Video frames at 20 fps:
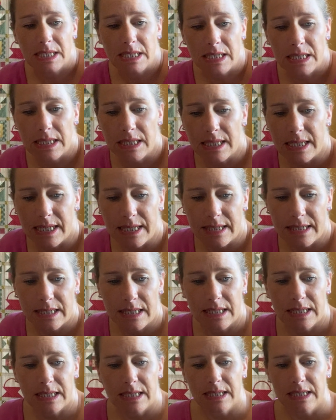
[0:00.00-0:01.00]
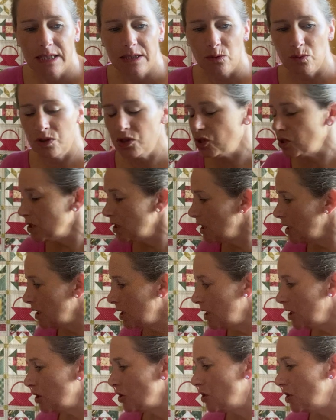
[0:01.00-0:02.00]
in there, which
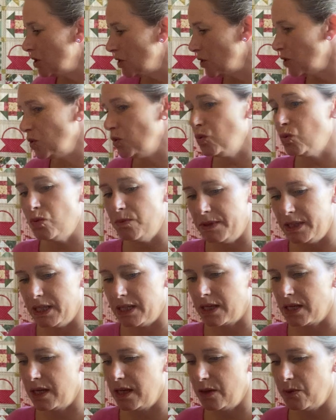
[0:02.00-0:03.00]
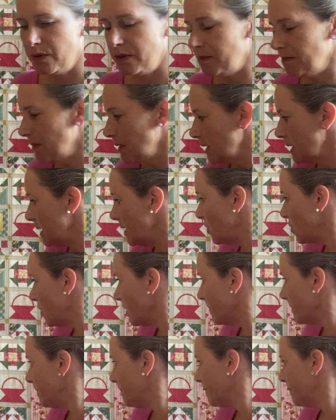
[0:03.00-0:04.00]
doesn't normally occur within my
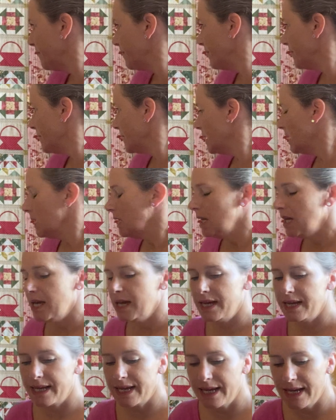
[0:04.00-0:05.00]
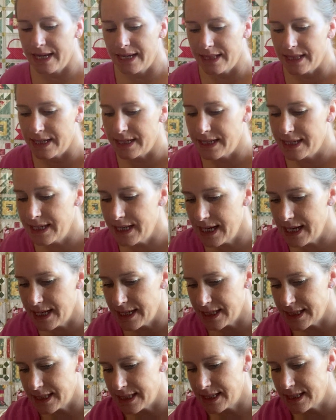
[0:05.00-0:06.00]
stitching. Okay, the
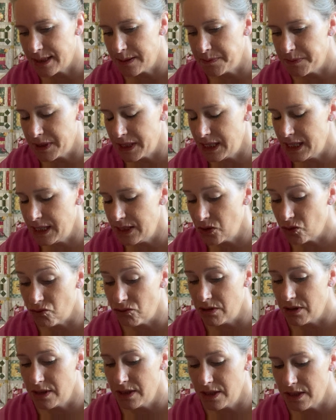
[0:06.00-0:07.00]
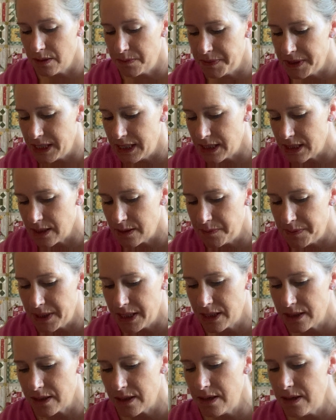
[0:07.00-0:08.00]
next piece, or another piece I
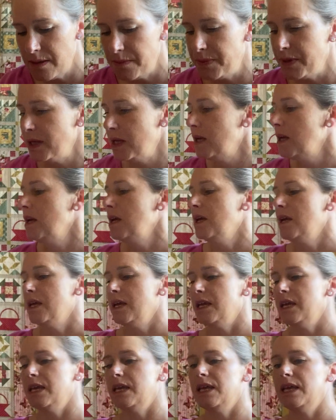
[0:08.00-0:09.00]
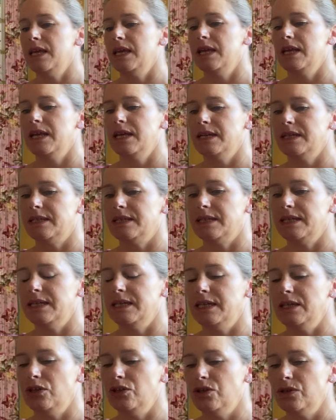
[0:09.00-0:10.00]
picked up, is the
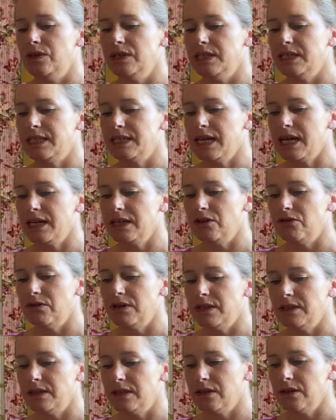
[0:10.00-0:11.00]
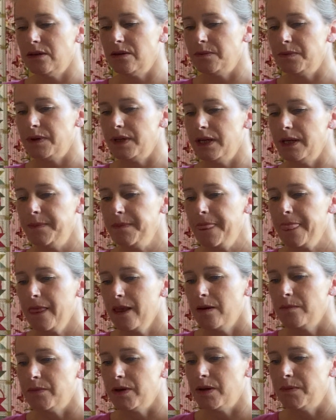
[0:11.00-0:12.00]
Eunice Tanqueray sampler
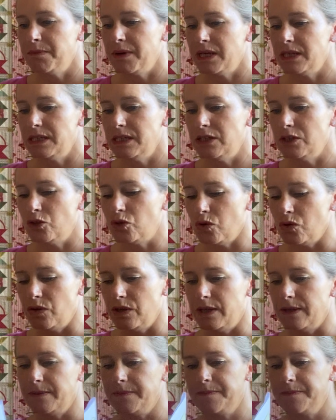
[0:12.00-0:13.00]
by Manny Dodonna.